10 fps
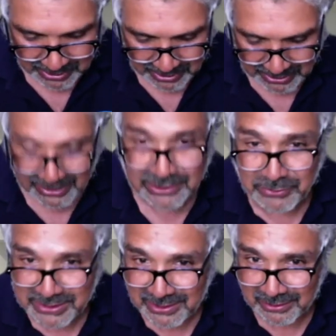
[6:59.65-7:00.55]
And as a
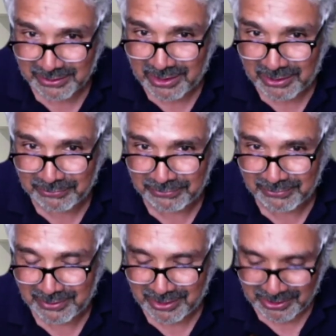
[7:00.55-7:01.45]
result, I've,
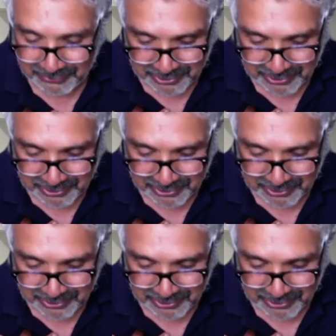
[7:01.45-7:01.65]
I've gone